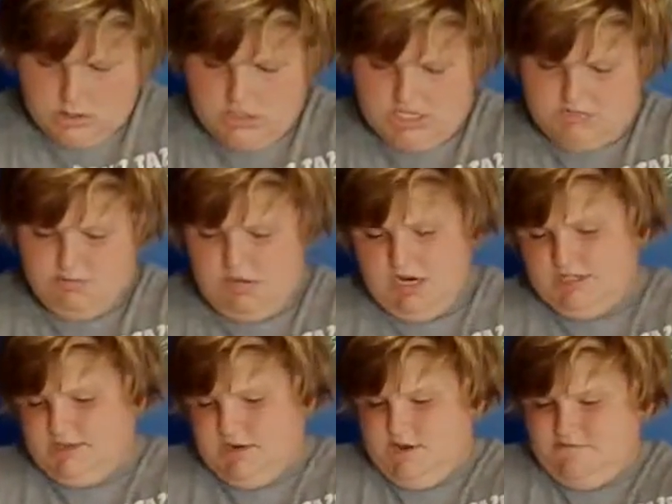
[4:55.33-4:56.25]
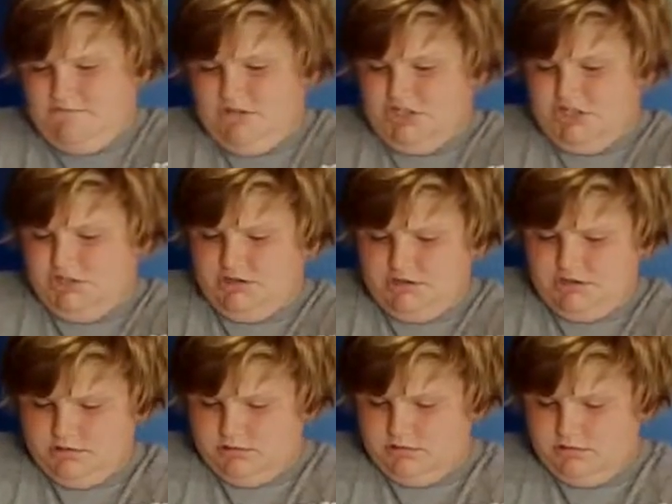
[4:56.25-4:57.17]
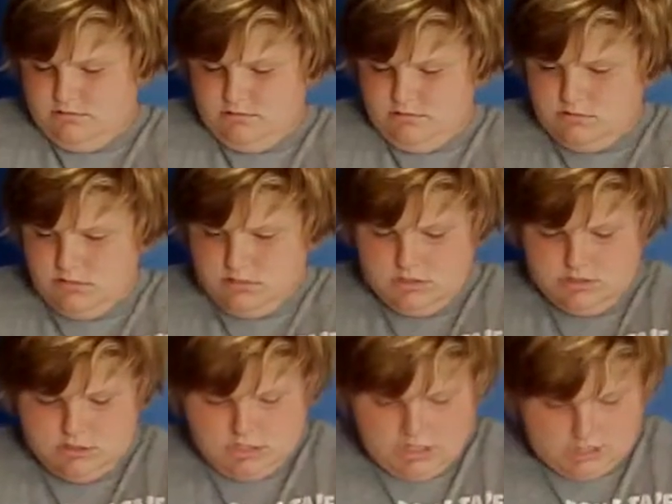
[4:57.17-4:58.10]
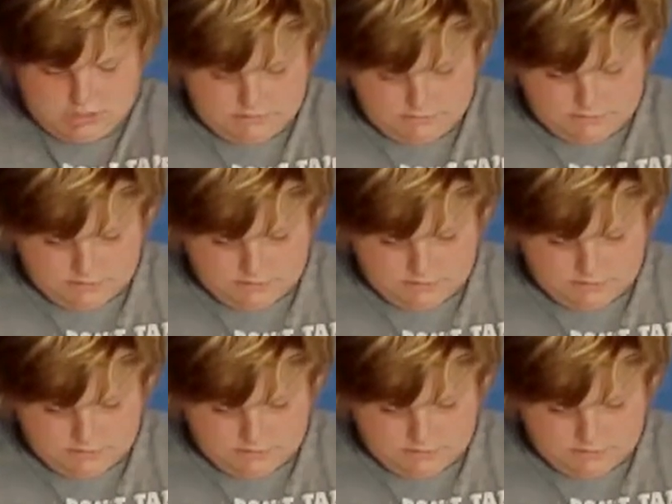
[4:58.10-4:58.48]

This box I don't have much. I just have a